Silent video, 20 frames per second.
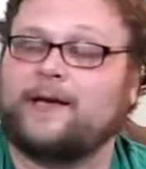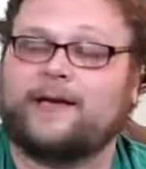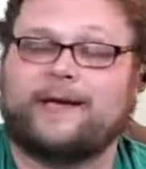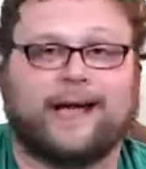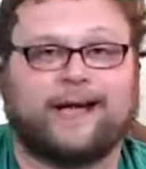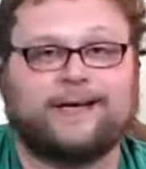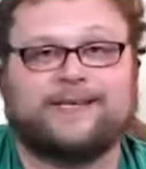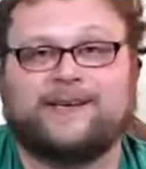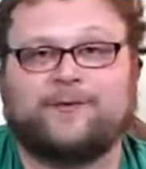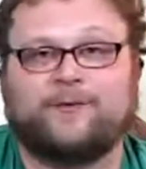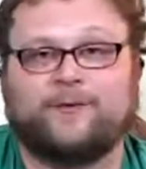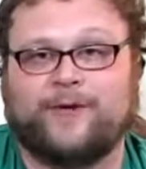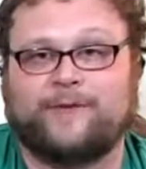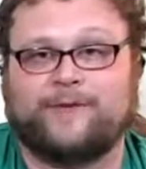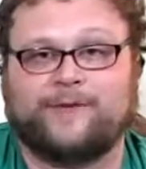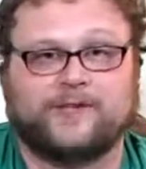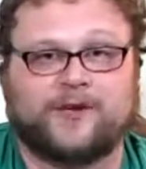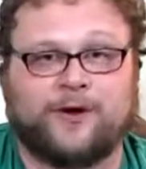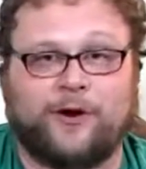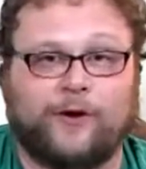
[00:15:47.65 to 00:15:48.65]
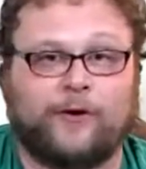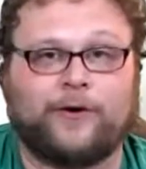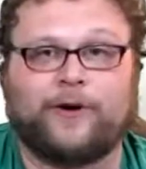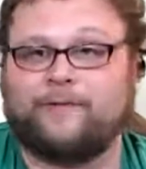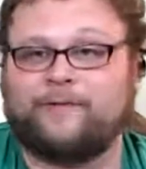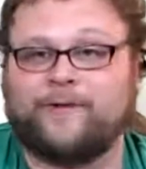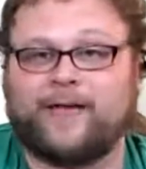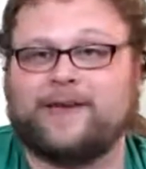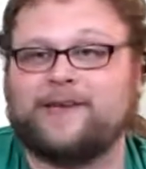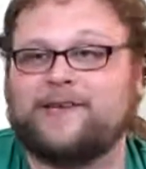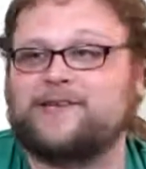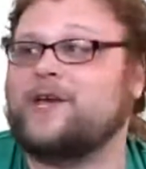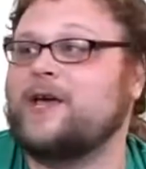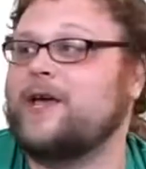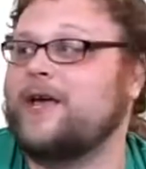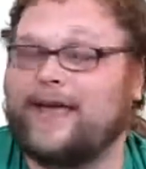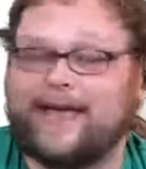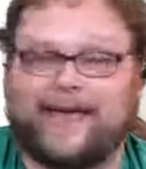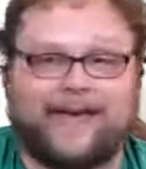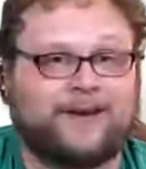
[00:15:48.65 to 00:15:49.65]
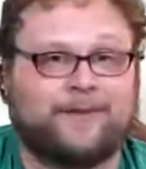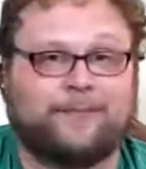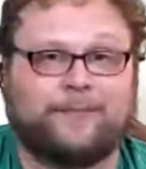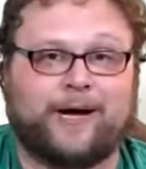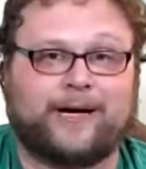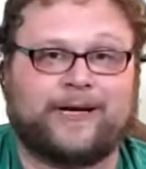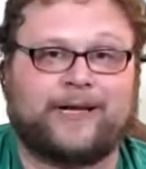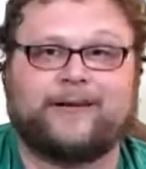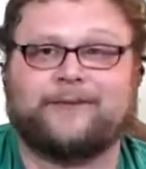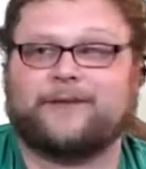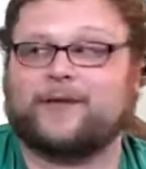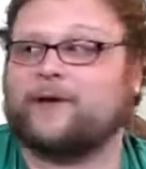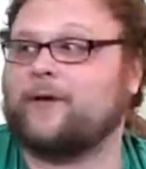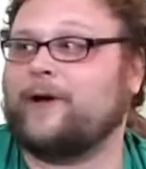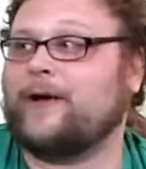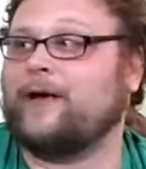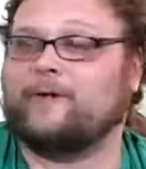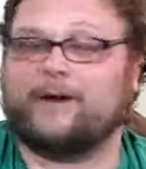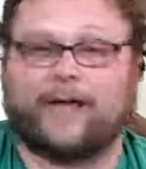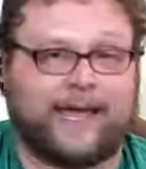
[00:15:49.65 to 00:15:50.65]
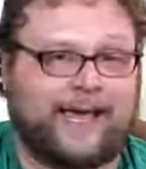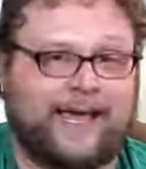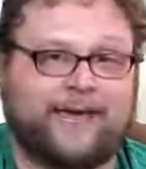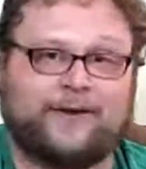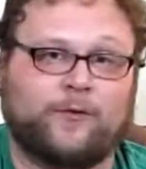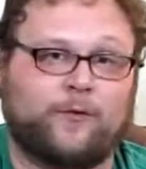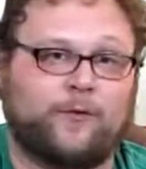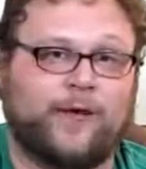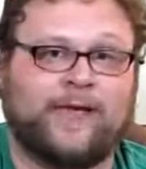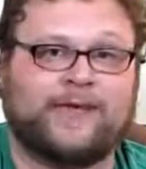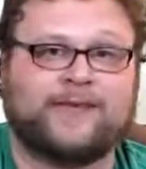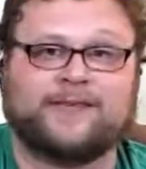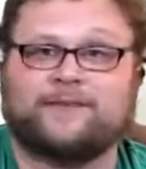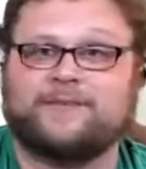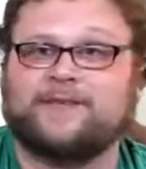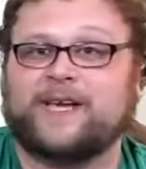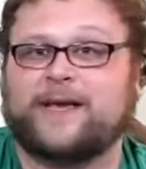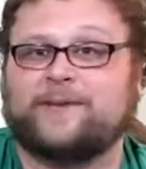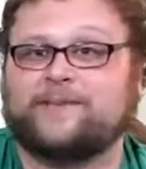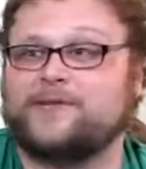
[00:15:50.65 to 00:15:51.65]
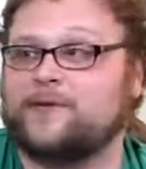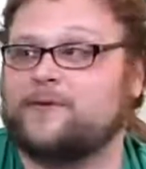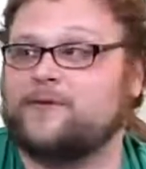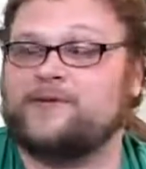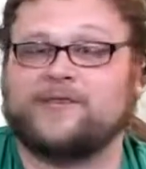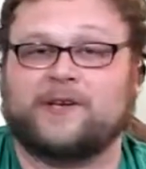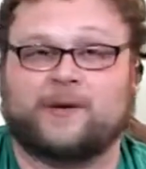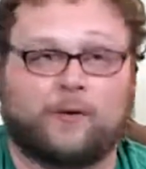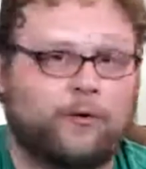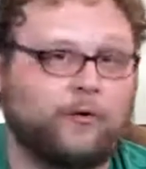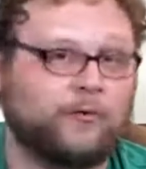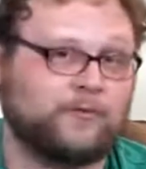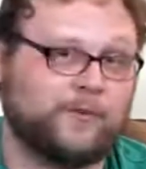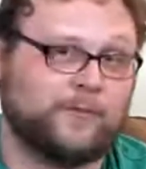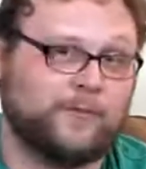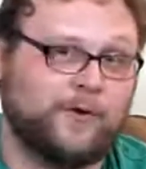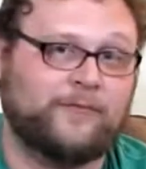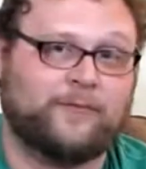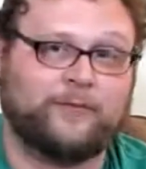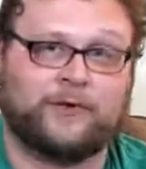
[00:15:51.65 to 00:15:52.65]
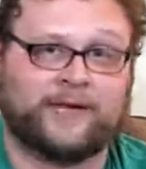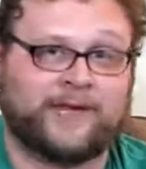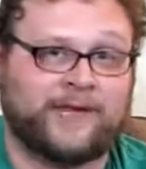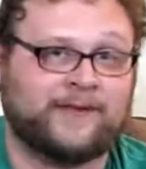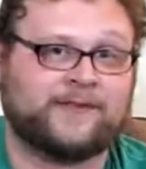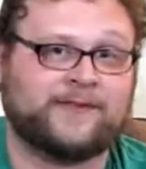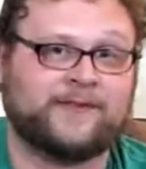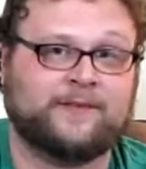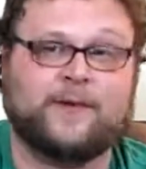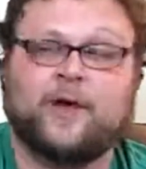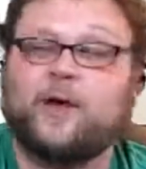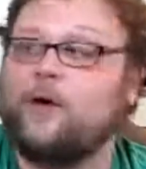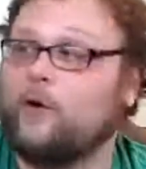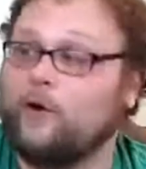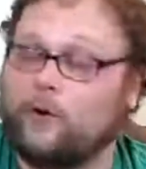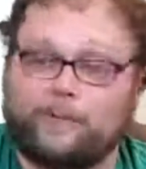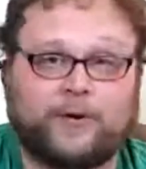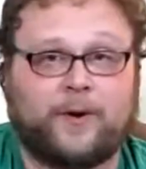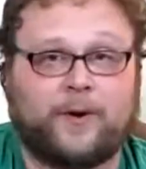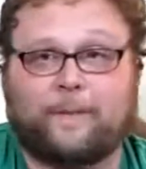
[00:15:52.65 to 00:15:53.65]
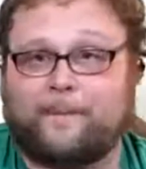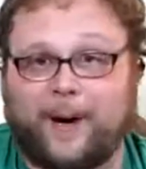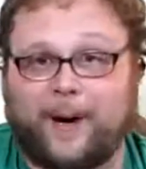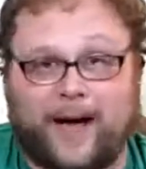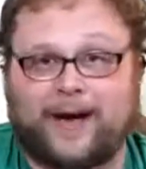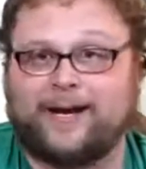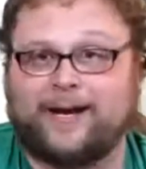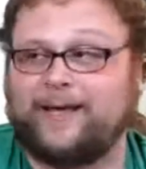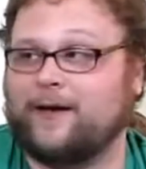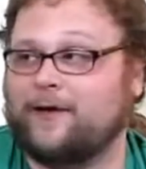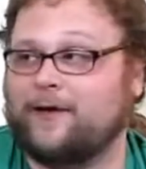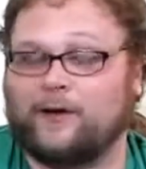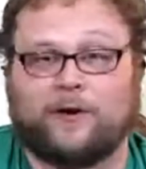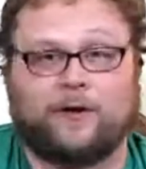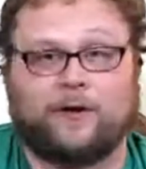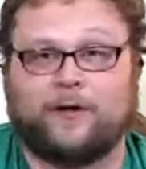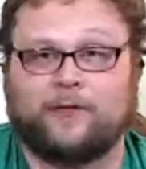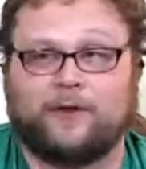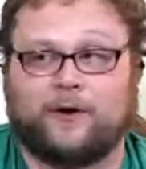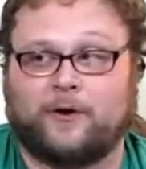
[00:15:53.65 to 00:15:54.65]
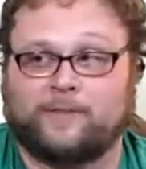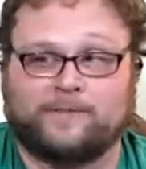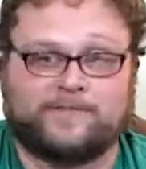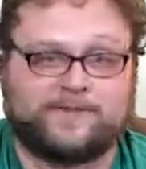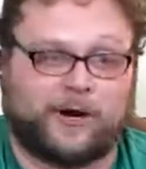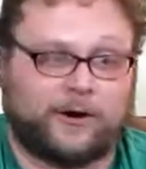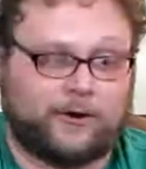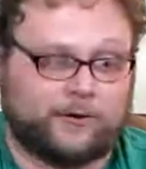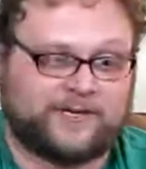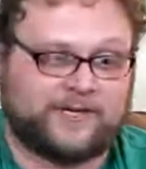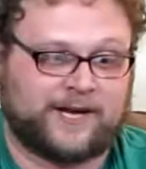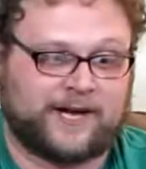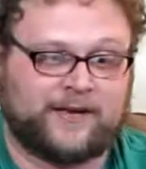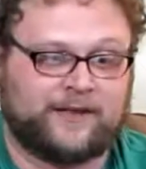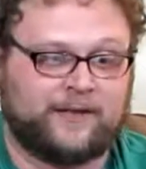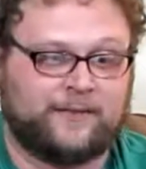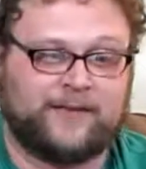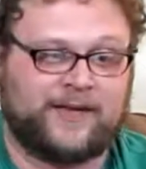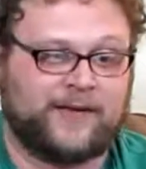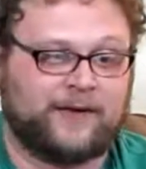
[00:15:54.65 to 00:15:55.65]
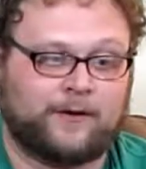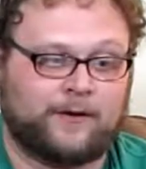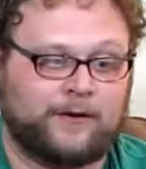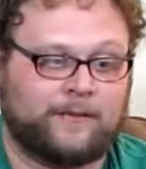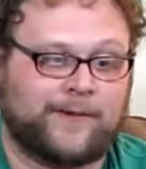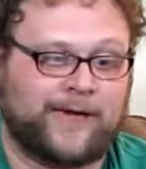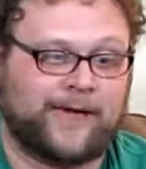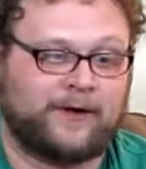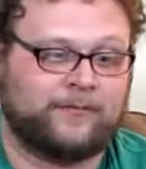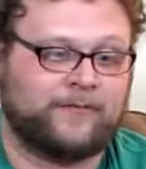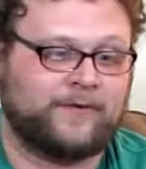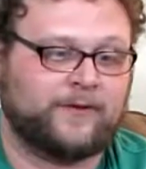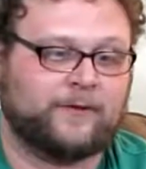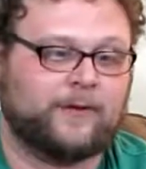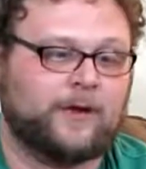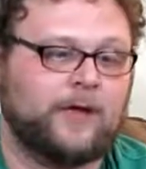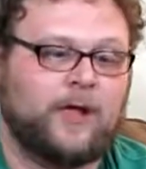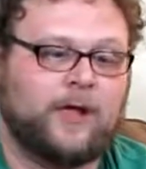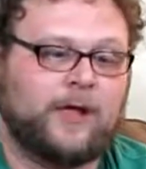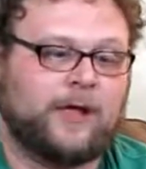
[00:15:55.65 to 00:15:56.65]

Gonti will give us card advantage and a body on the ground and a way sometimes to use their own removal against them, or put a body on our side of the battlefield.